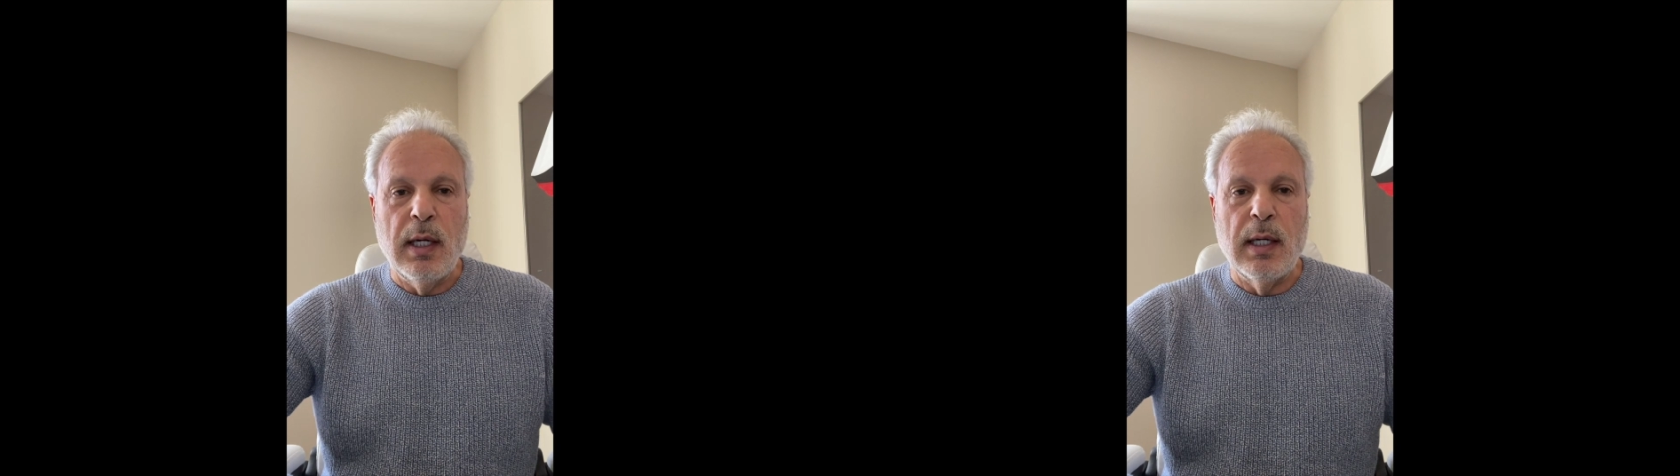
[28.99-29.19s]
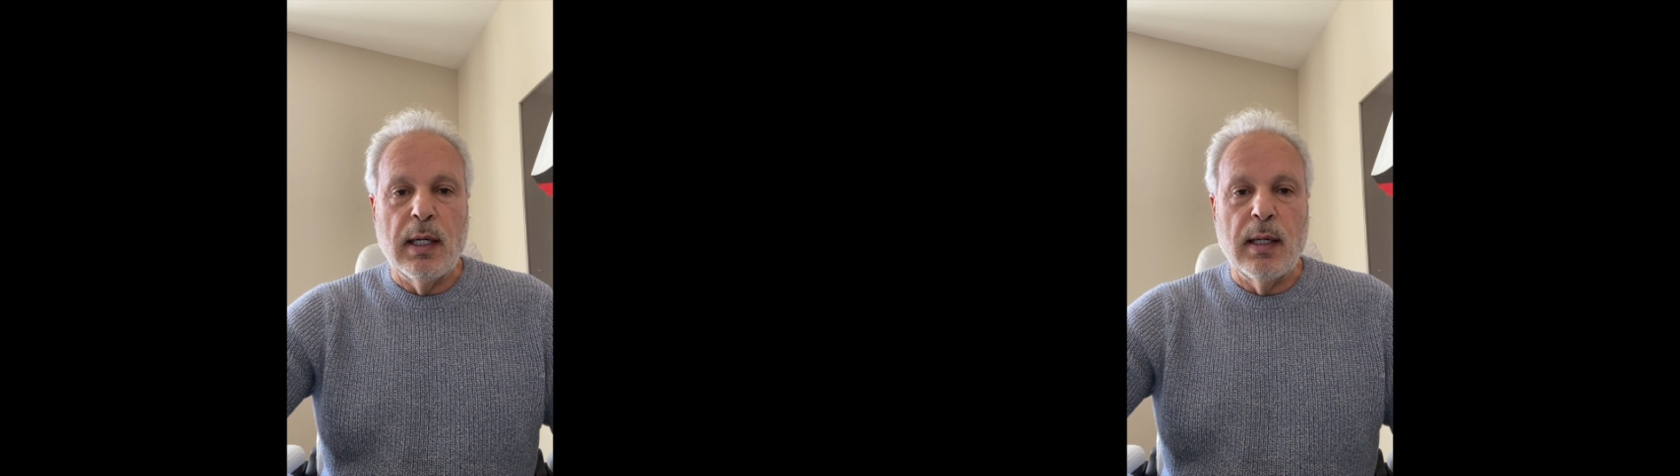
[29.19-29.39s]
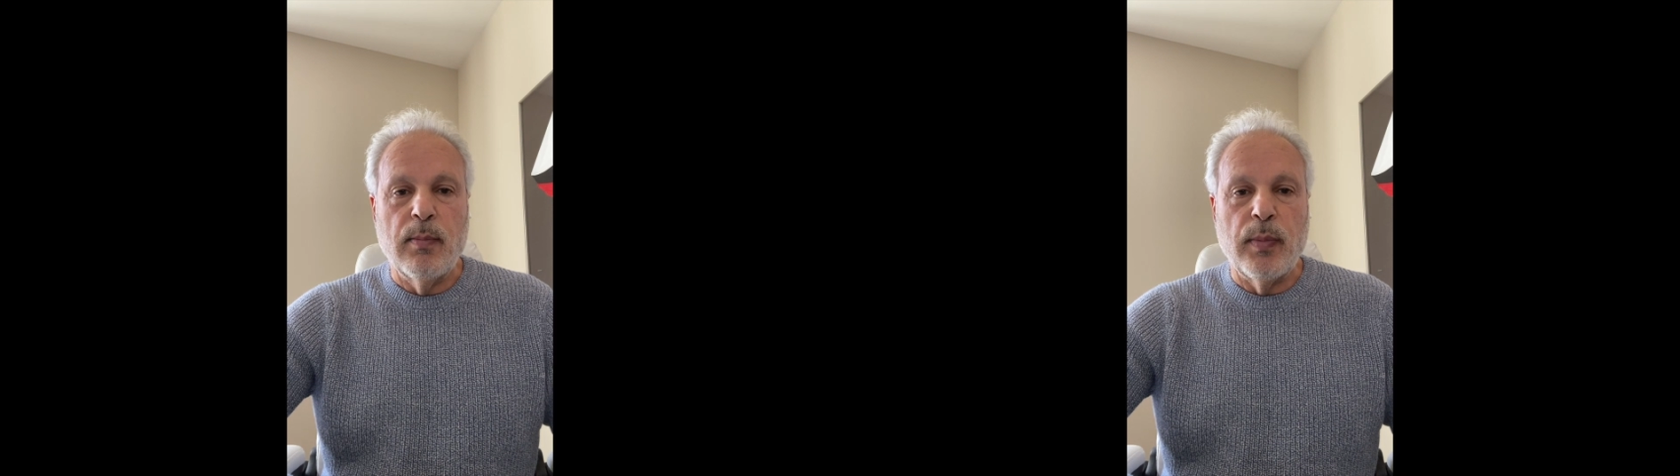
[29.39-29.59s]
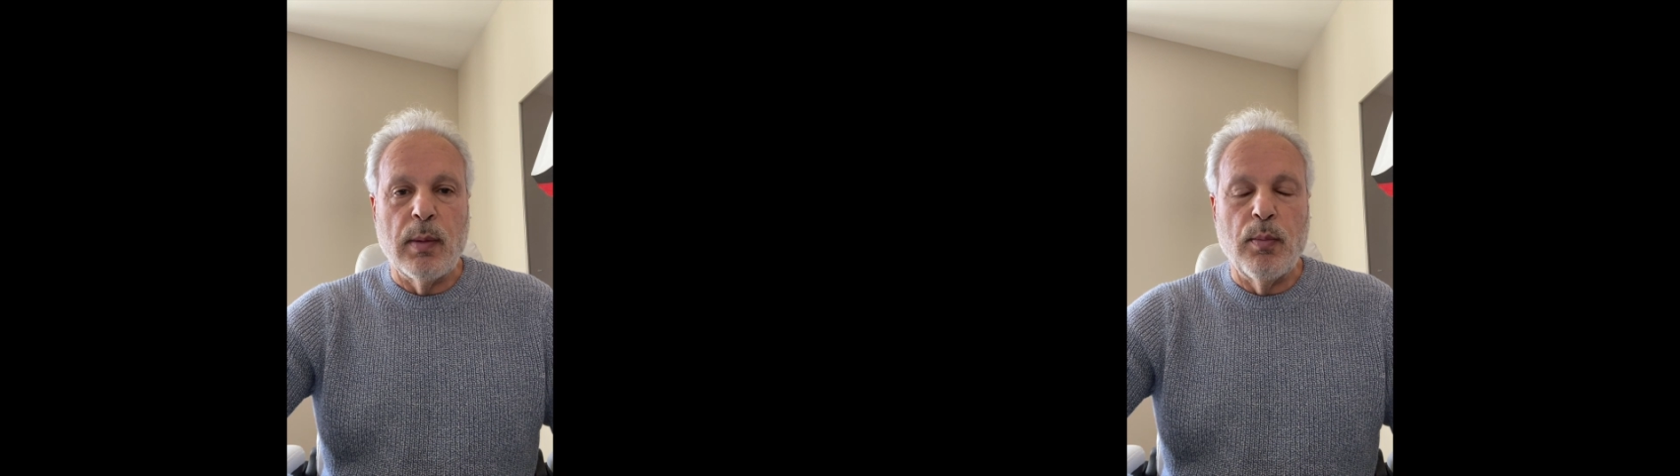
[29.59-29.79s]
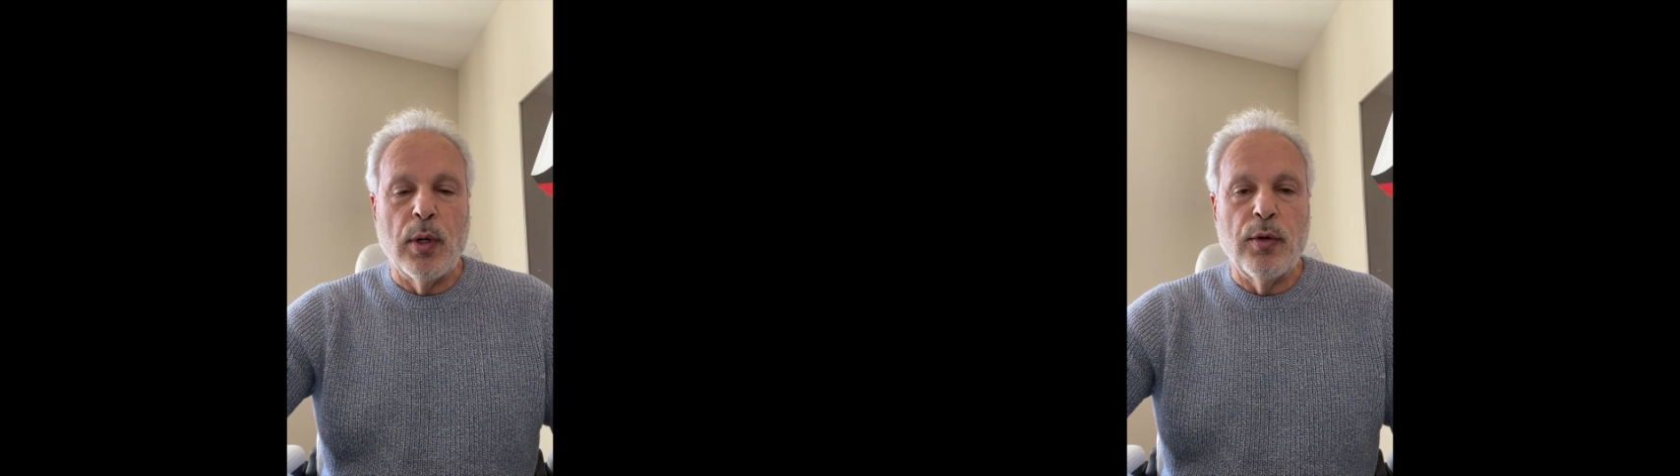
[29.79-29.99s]

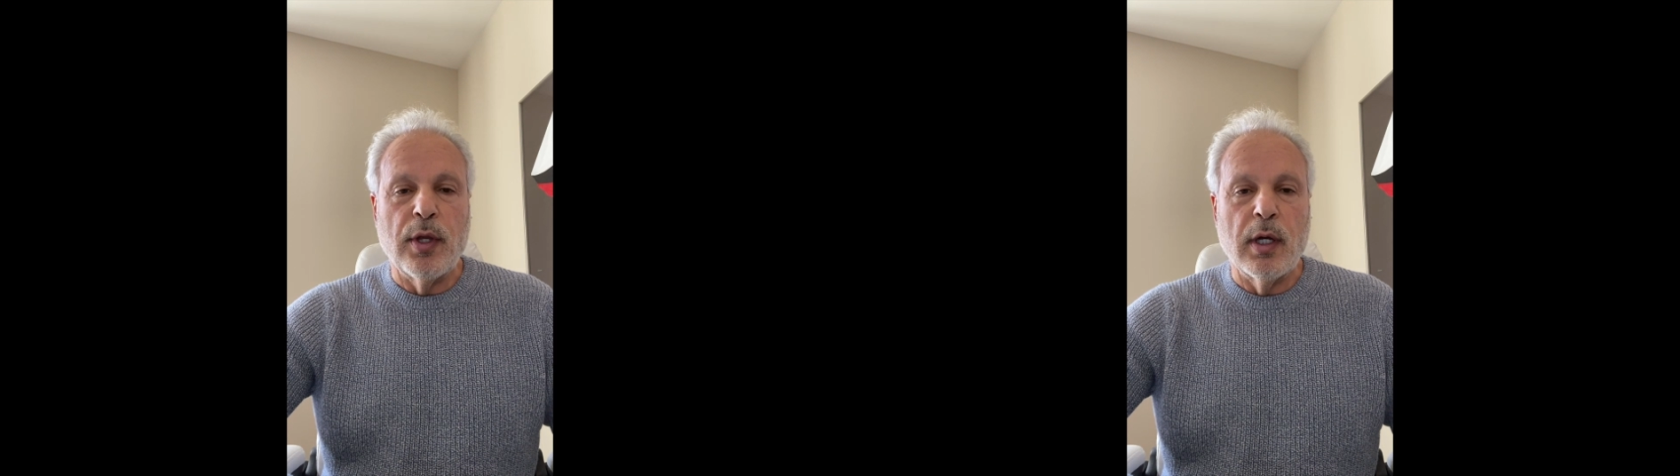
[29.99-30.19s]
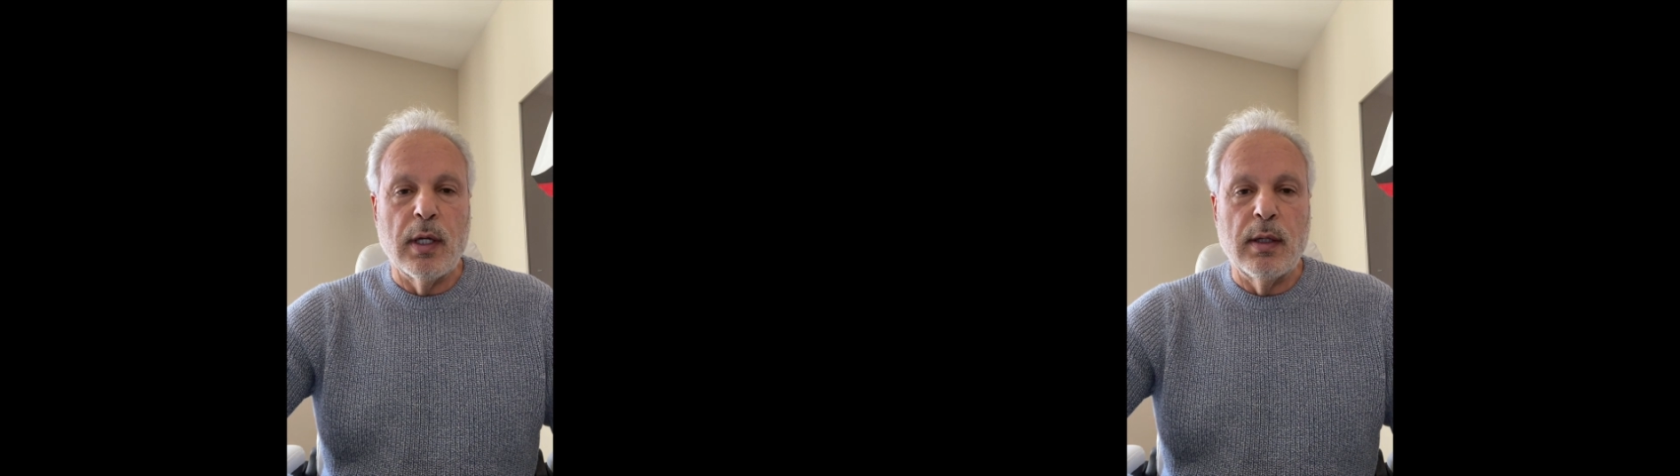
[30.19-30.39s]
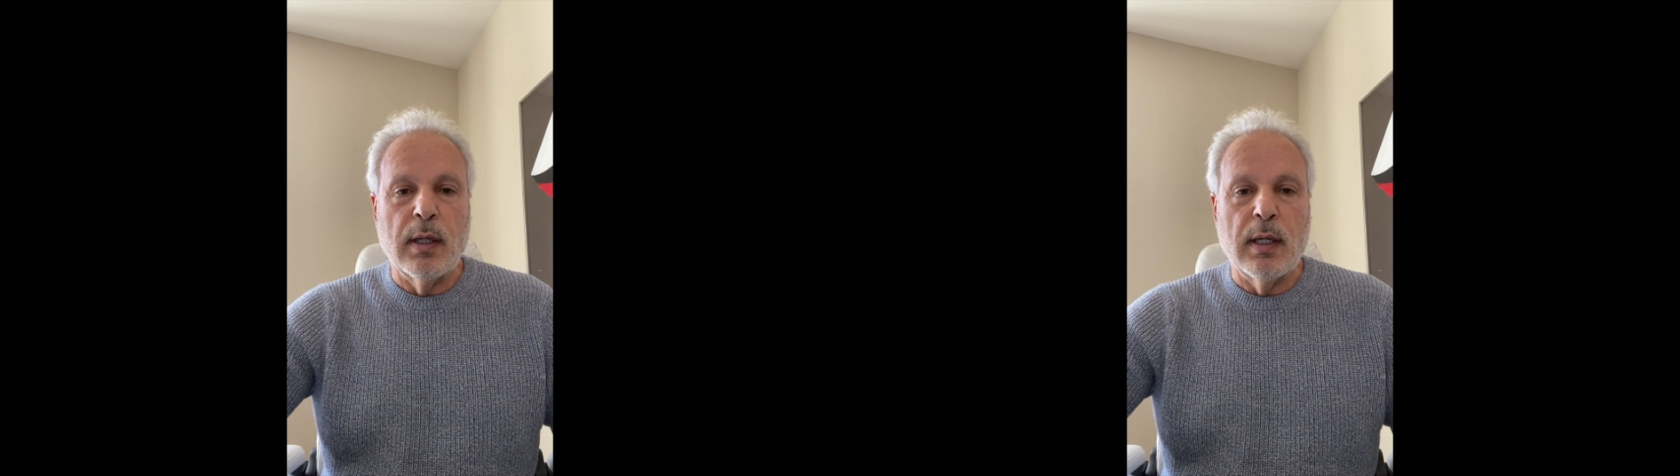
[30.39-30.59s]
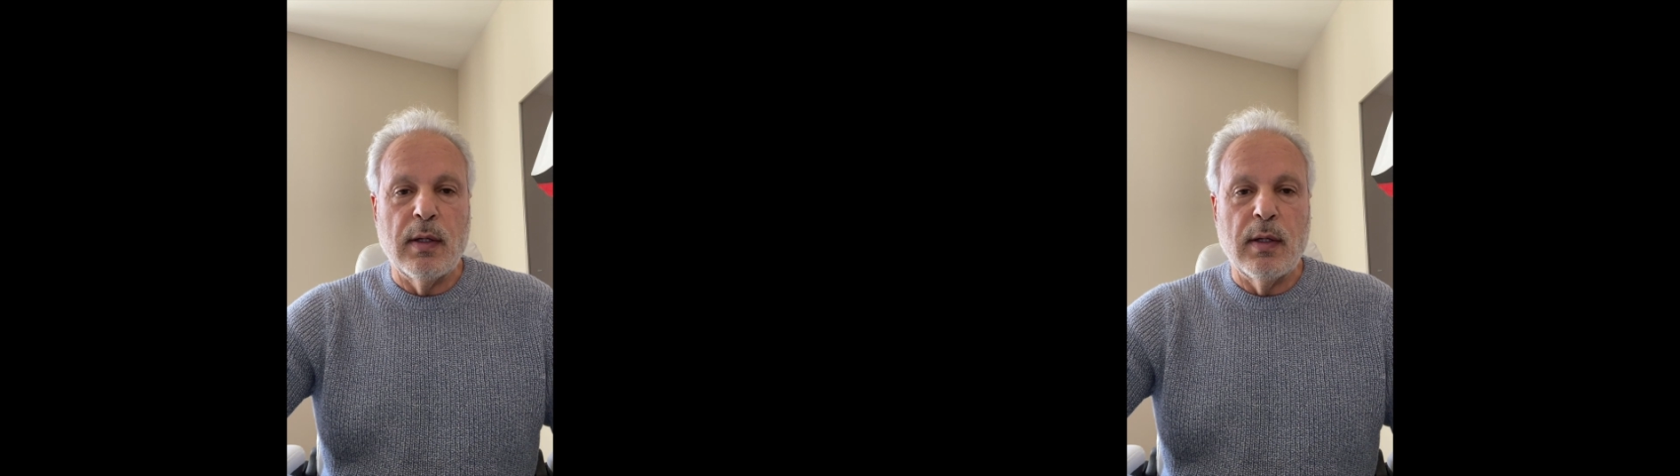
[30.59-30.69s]
um, both on